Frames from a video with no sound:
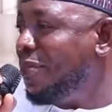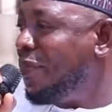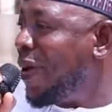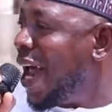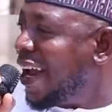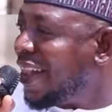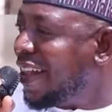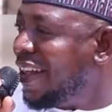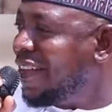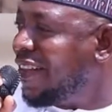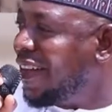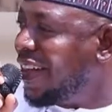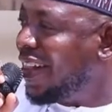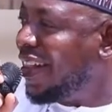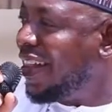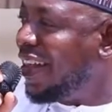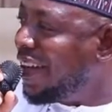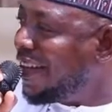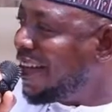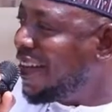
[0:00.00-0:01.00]
practice
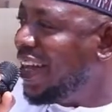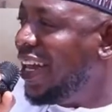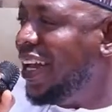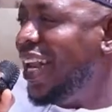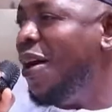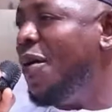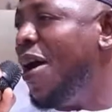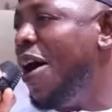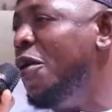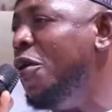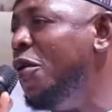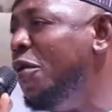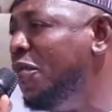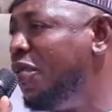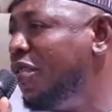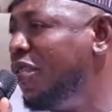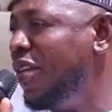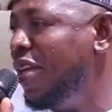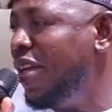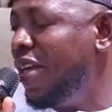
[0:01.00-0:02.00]
this in our
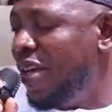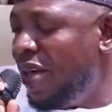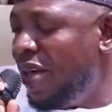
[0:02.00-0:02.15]
homes.